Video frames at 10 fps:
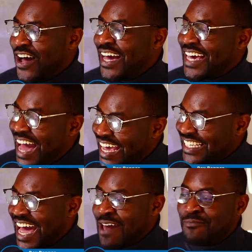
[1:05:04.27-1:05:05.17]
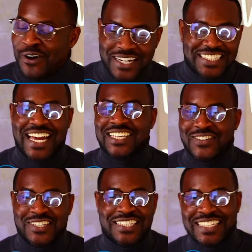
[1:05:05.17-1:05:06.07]
guys, I apologize for the
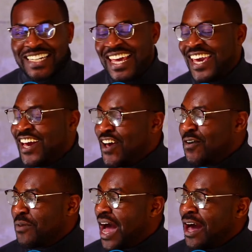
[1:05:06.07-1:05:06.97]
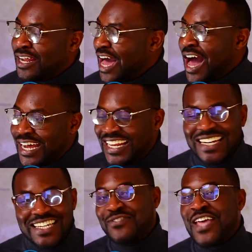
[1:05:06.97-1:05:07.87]
delay, but I'm gonna
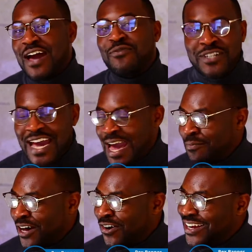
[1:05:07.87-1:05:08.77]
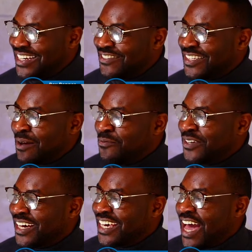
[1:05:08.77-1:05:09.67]
leave that for the app. I gotta leave something,
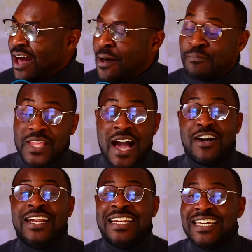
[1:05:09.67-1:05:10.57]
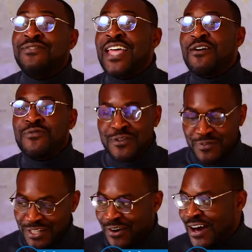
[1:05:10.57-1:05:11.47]
okay? I'm gonna leave that for the
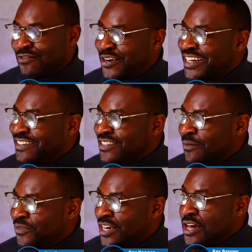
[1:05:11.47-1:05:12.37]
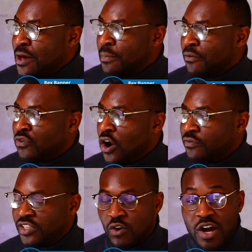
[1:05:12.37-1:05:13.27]
video. I gotta leave something. But we've got a
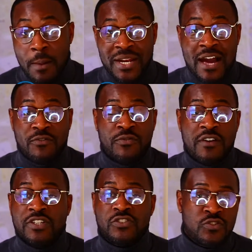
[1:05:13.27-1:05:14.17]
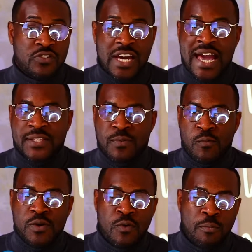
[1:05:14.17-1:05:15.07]
video coming out very soon, guys, where we
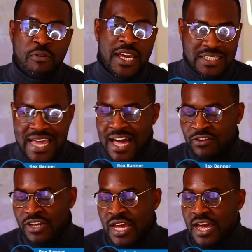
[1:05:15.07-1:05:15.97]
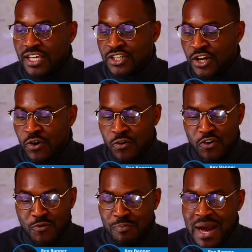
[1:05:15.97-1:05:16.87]
will break down, you know,
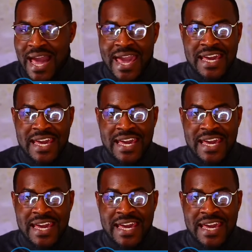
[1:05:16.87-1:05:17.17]
my